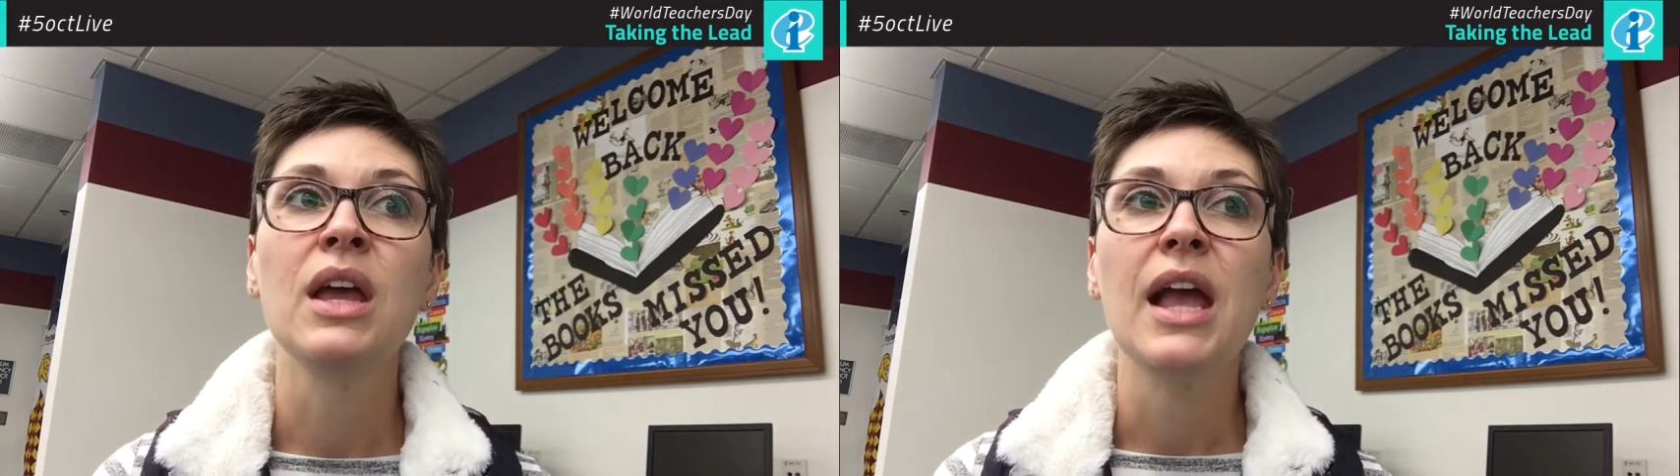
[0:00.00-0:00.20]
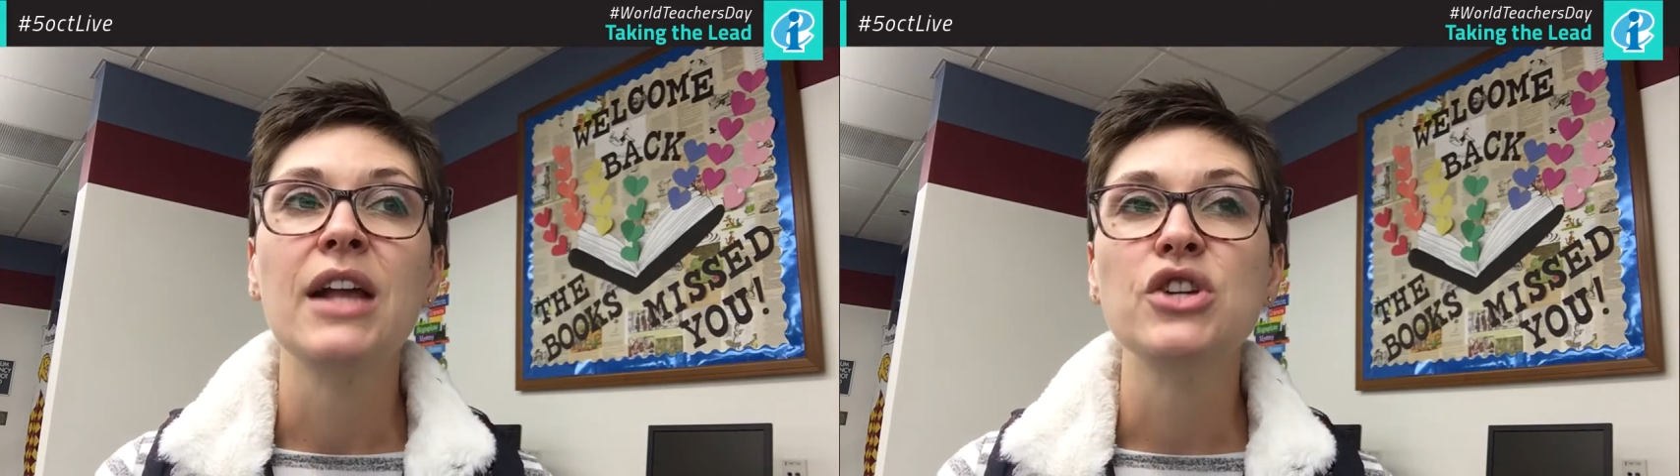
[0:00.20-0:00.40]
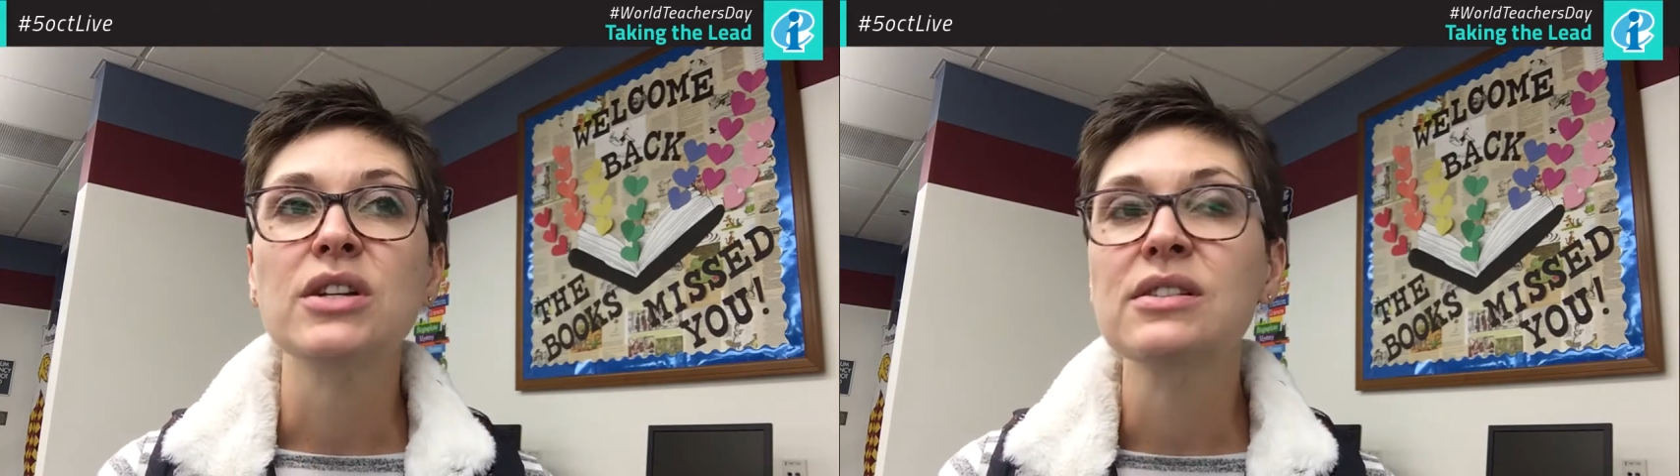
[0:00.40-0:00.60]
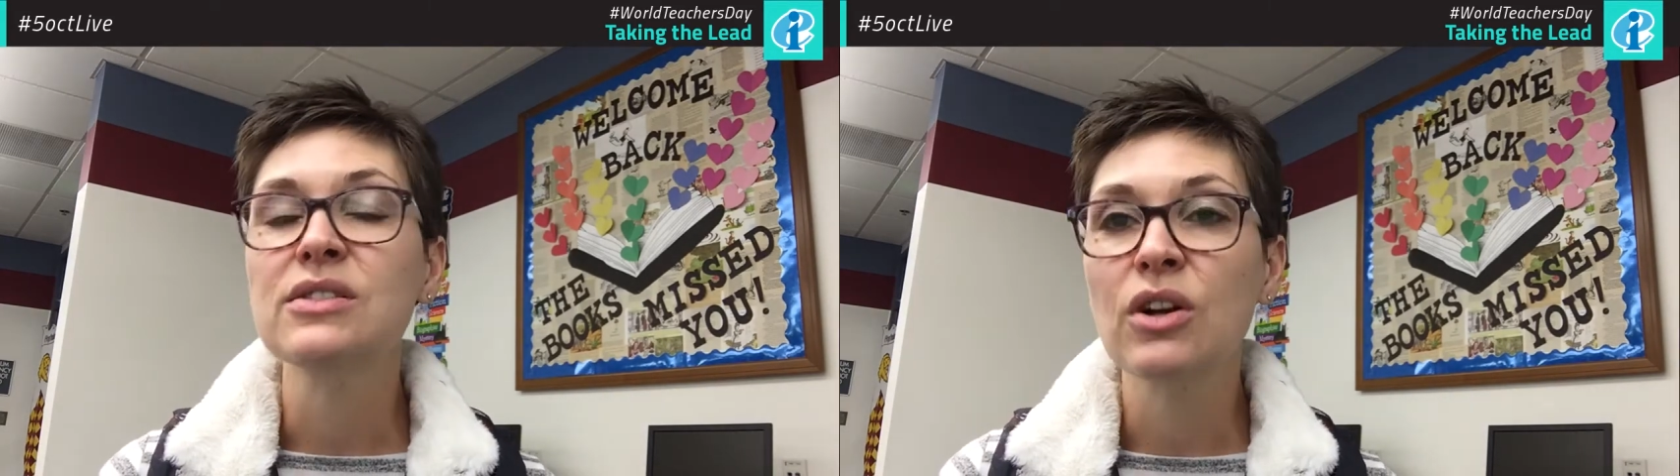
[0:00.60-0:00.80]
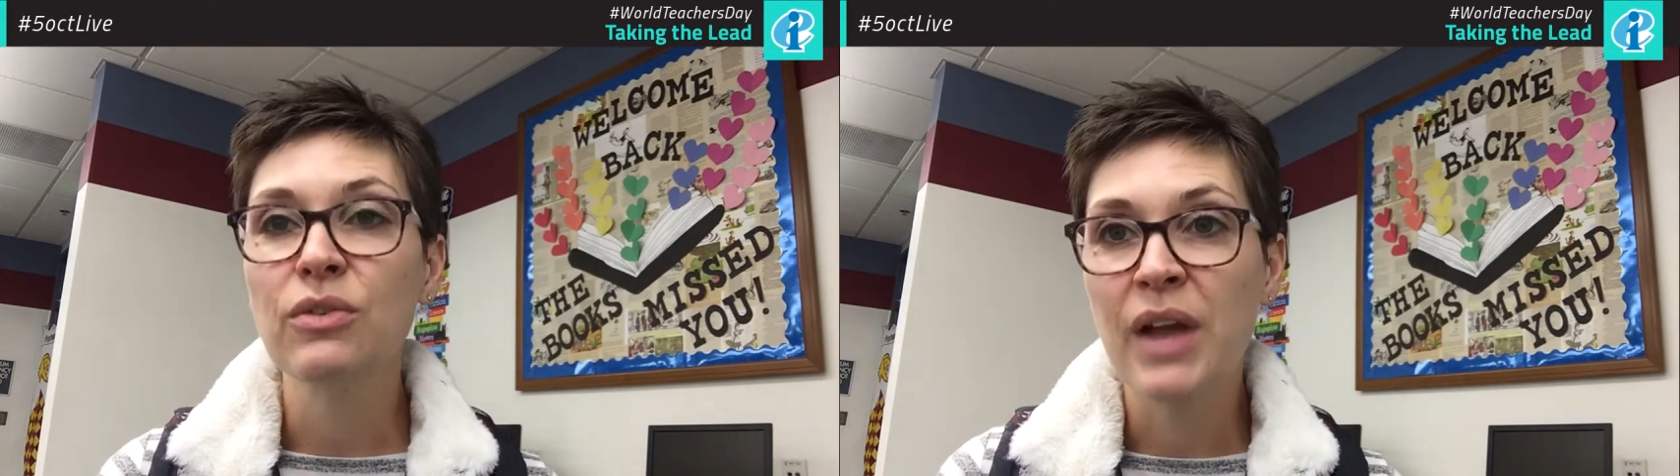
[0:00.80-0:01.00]
And just as
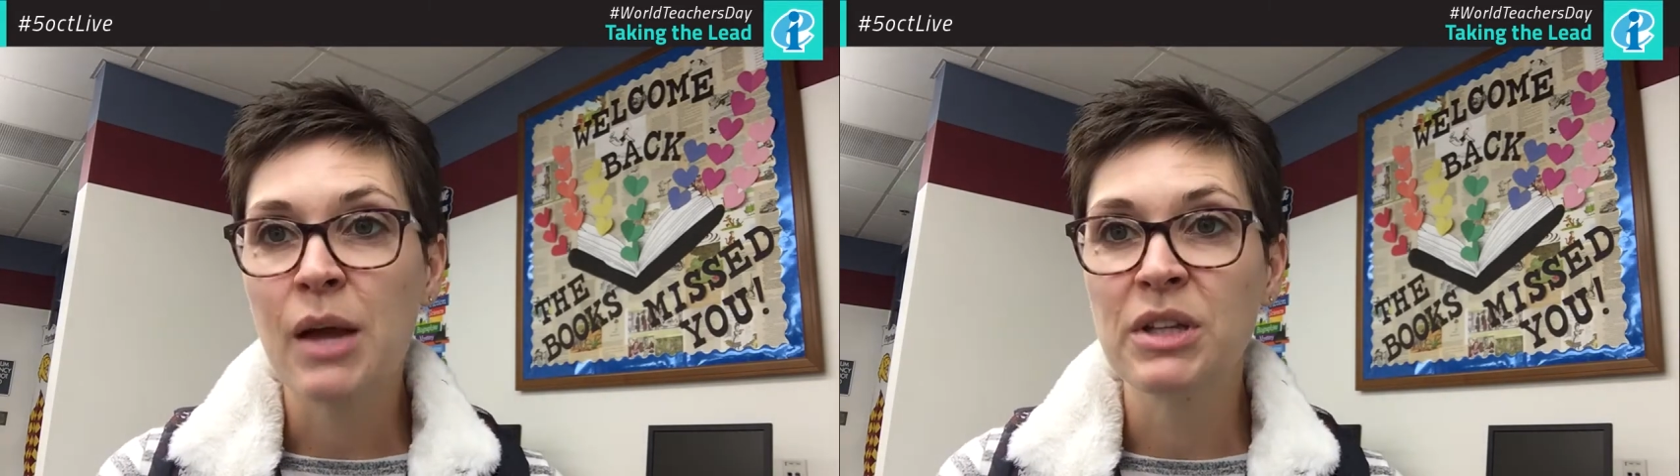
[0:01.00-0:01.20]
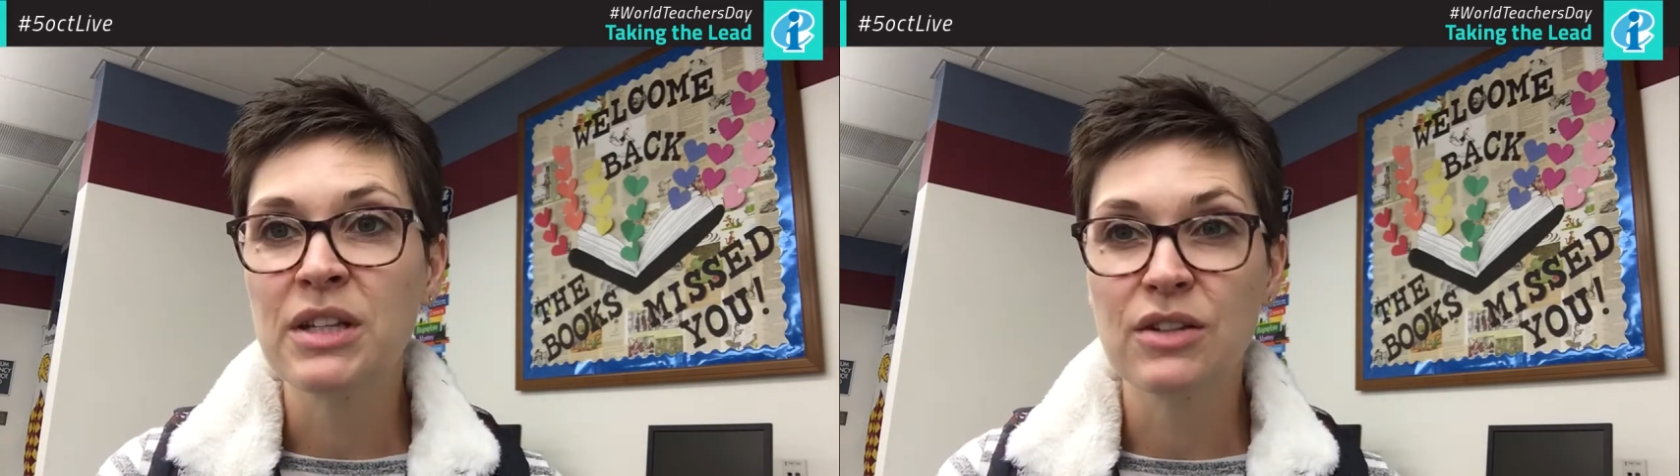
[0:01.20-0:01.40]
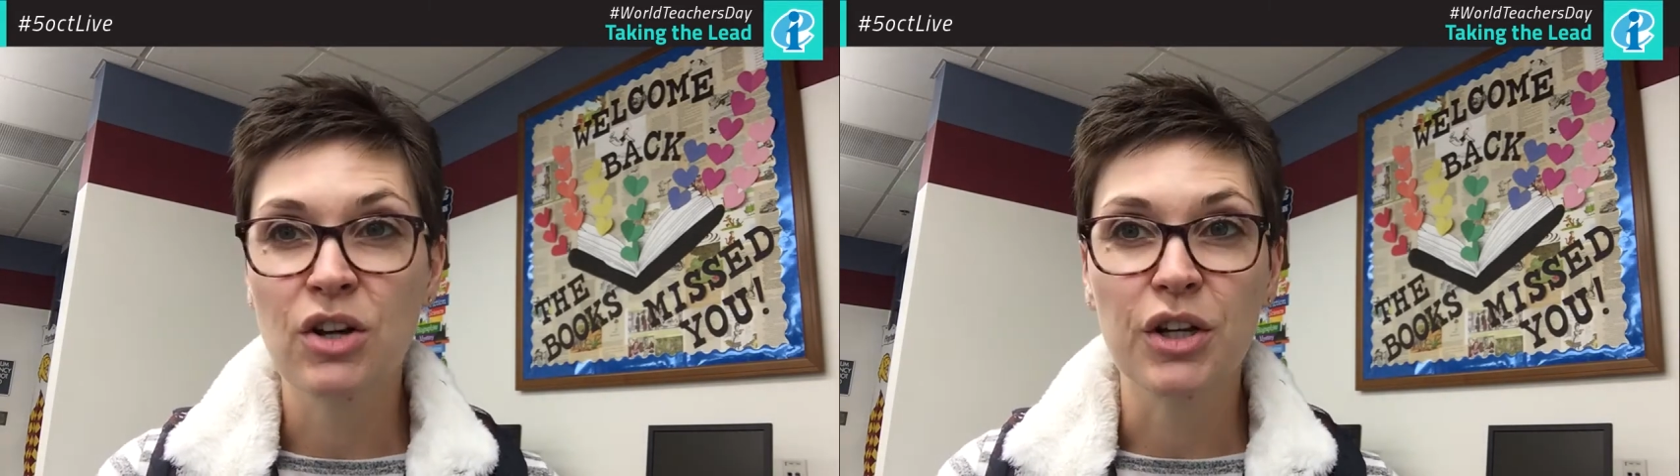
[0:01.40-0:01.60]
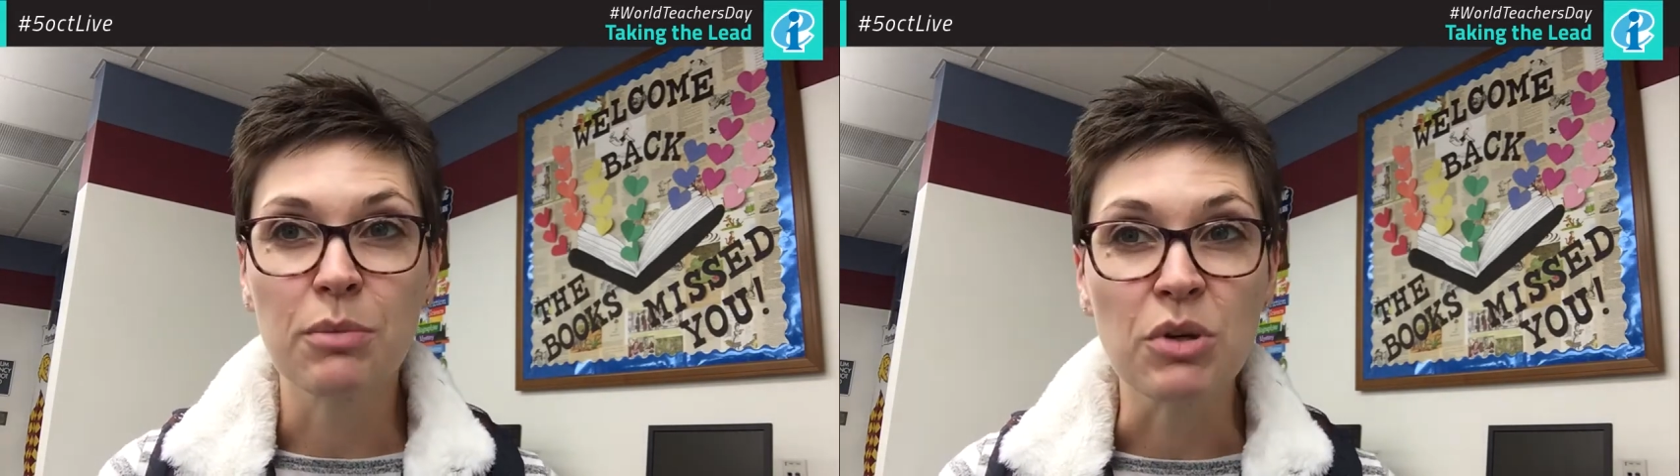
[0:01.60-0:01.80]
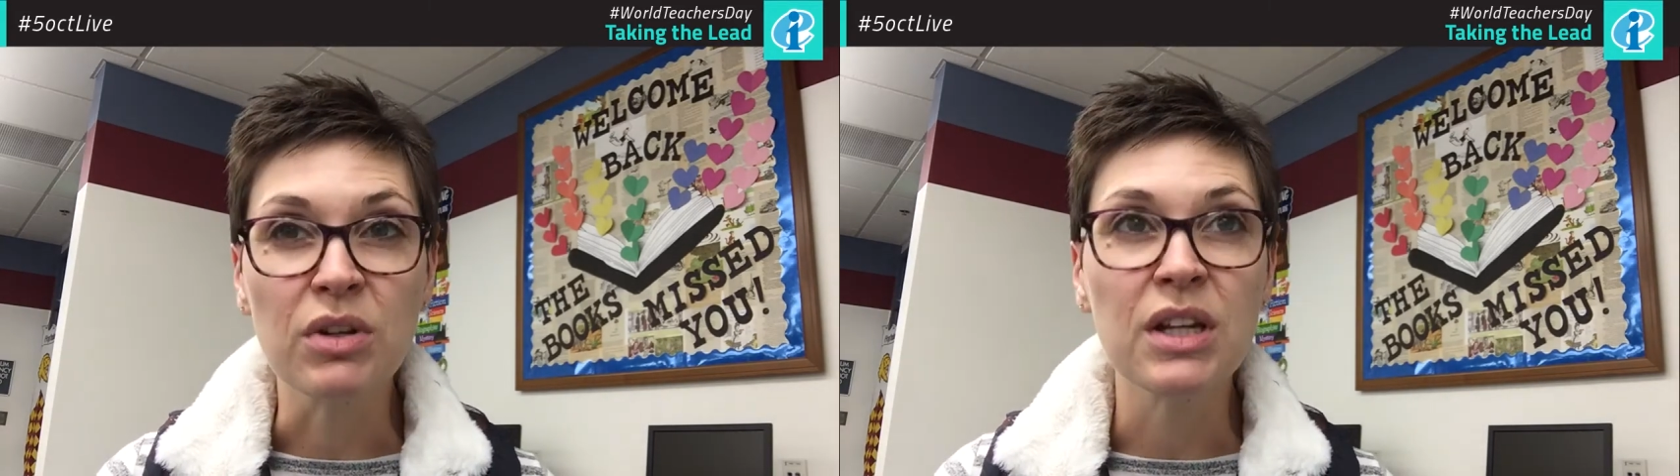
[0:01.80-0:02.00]
our families and our
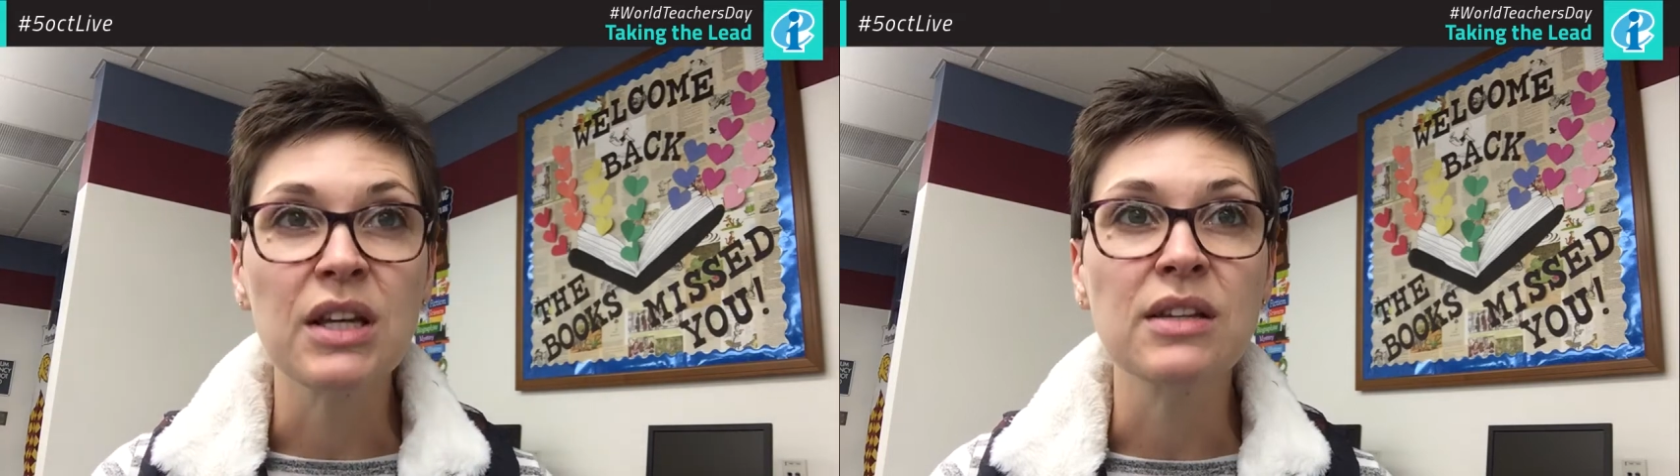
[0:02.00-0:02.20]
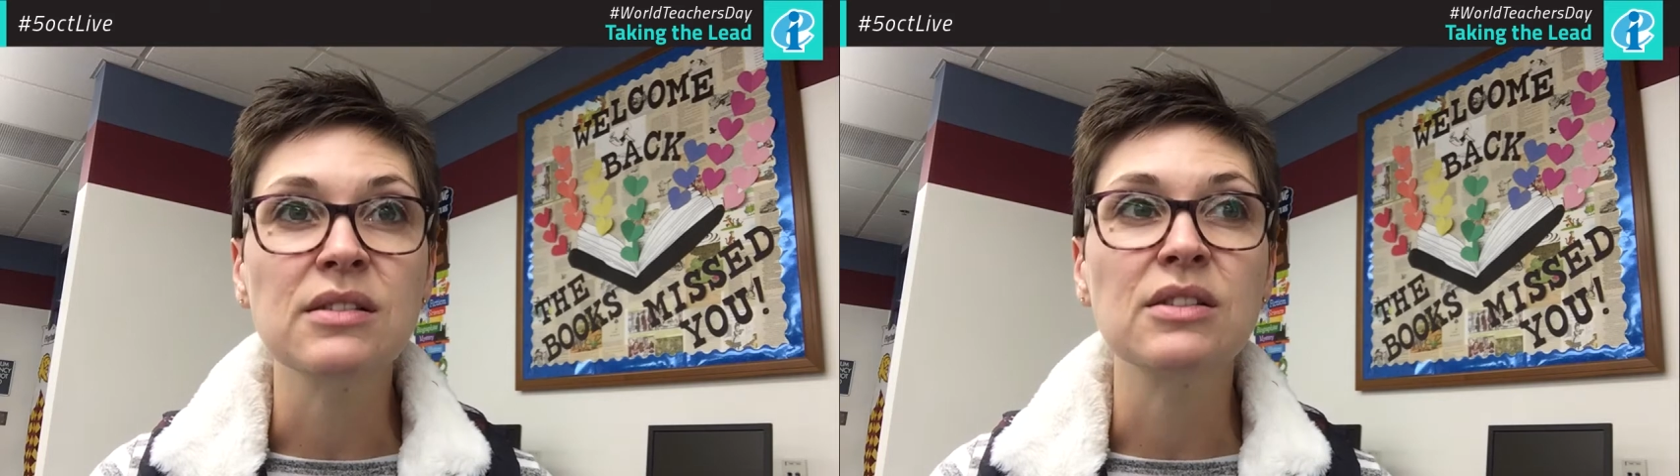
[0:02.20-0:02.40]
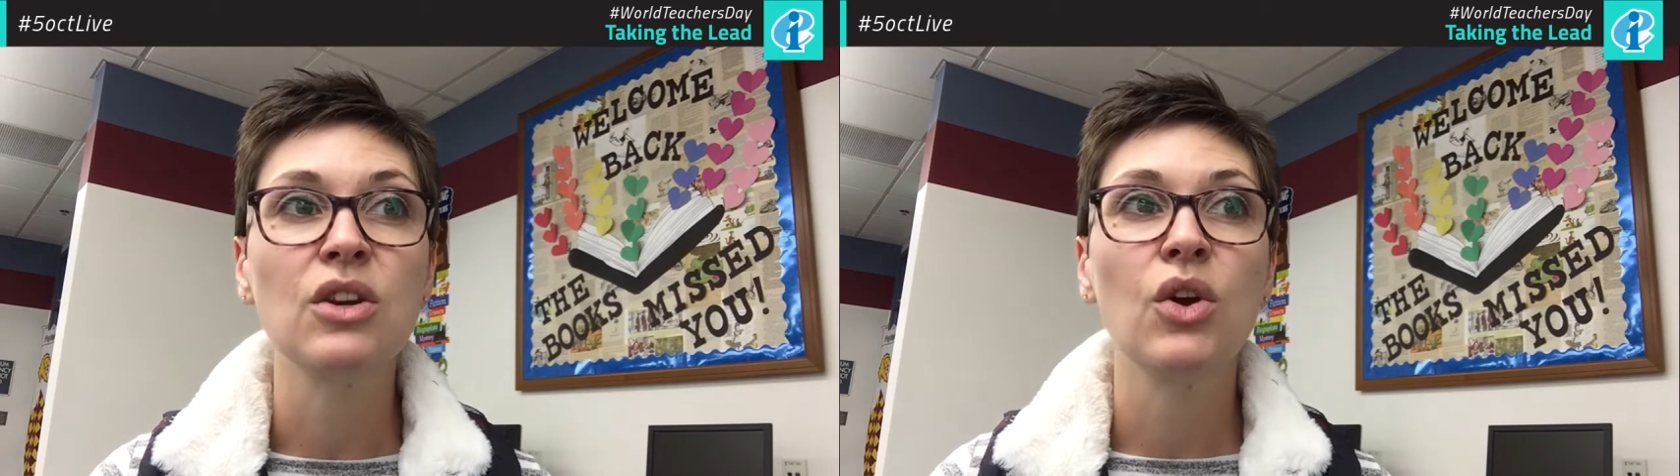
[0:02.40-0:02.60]
communities